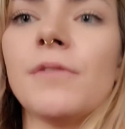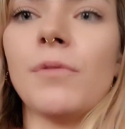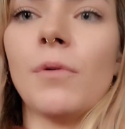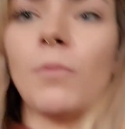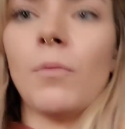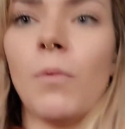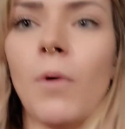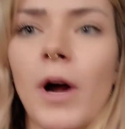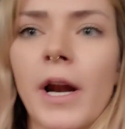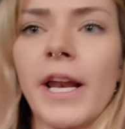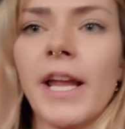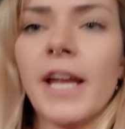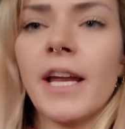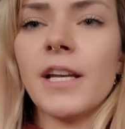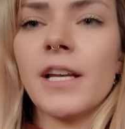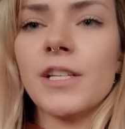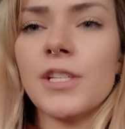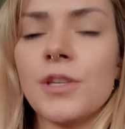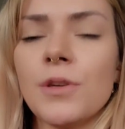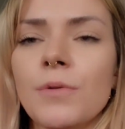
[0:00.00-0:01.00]
of
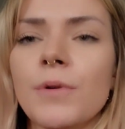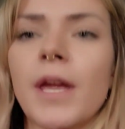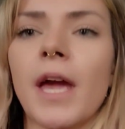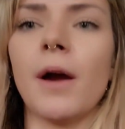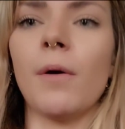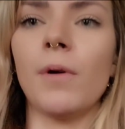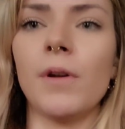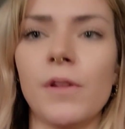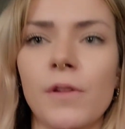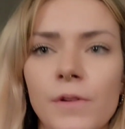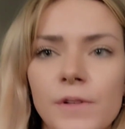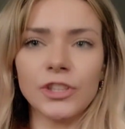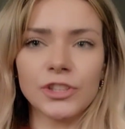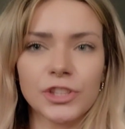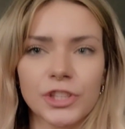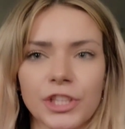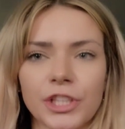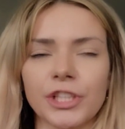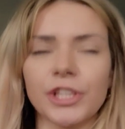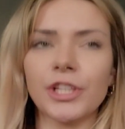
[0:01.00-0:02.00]
wanting to get one of the
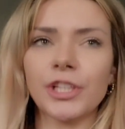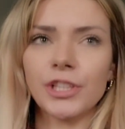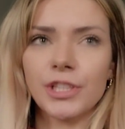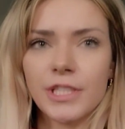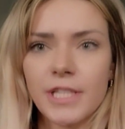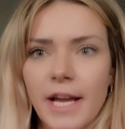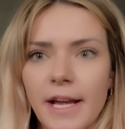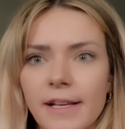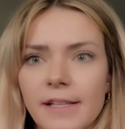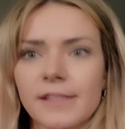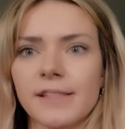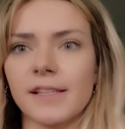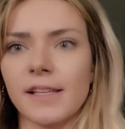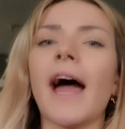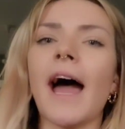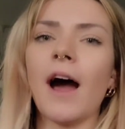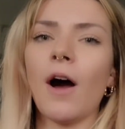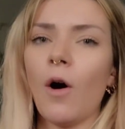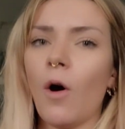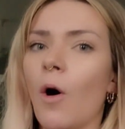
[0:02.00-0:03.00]
under your desk
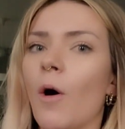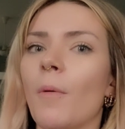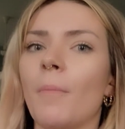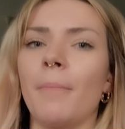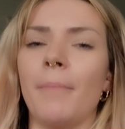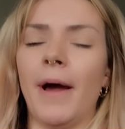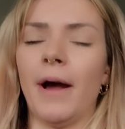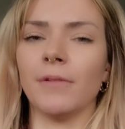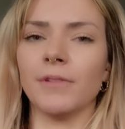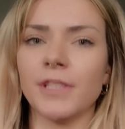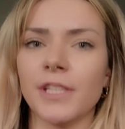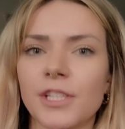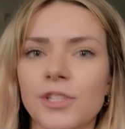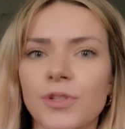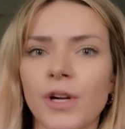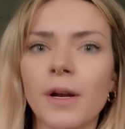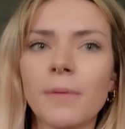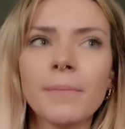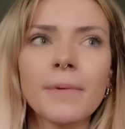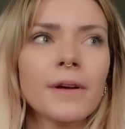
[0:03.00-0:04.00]
at home mounted
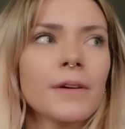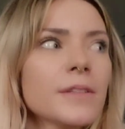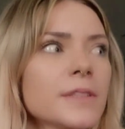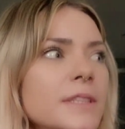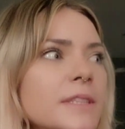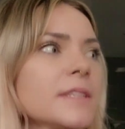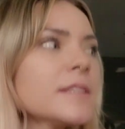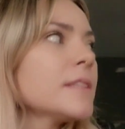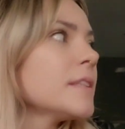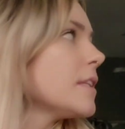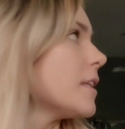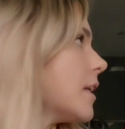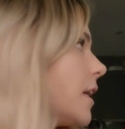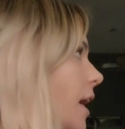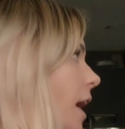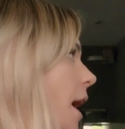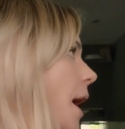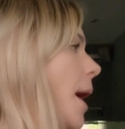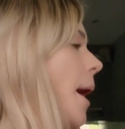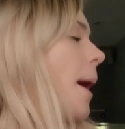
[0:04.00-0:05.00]
treadmills,
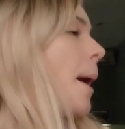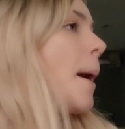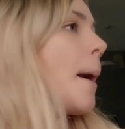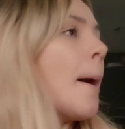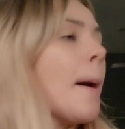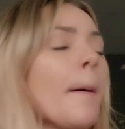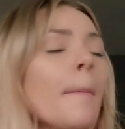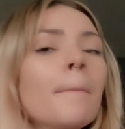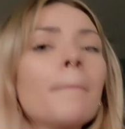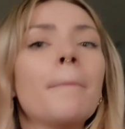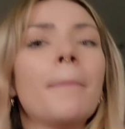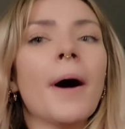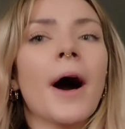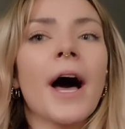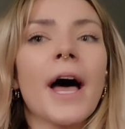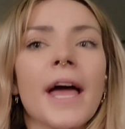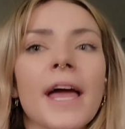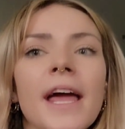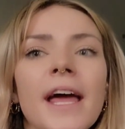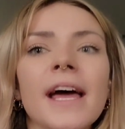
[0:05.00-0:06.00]

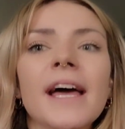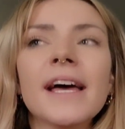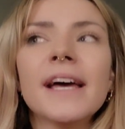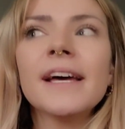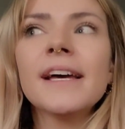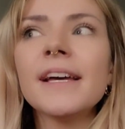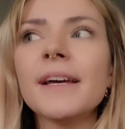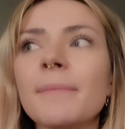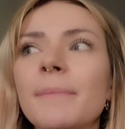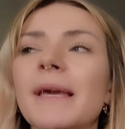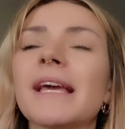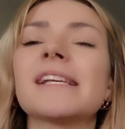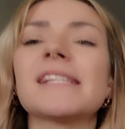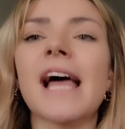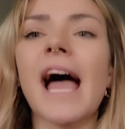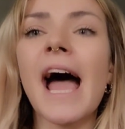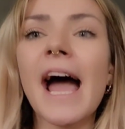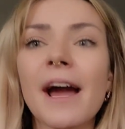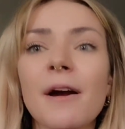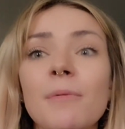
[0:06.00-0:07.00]
but because
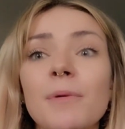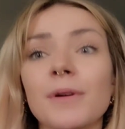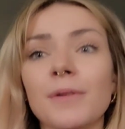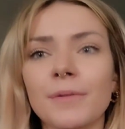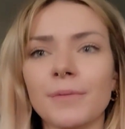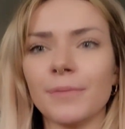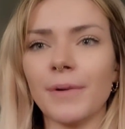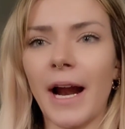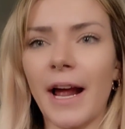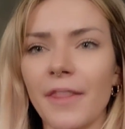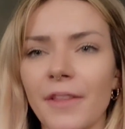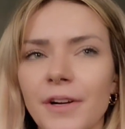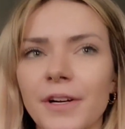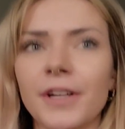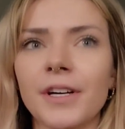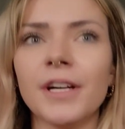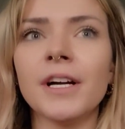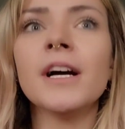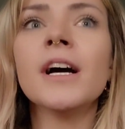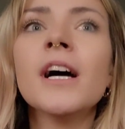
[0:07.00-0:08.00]
I would
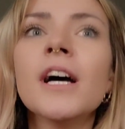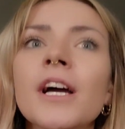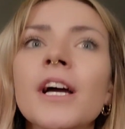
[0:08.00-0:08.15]
rather,